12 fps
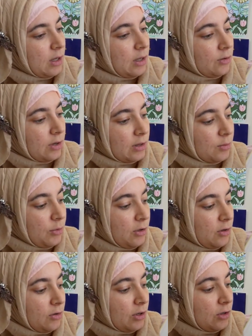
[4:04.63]
either in the
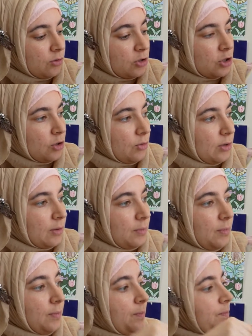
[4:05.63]
book, or you'd show
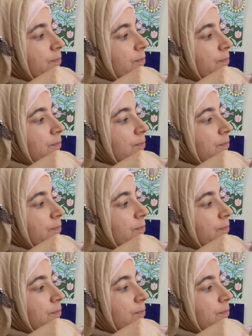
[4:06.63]
them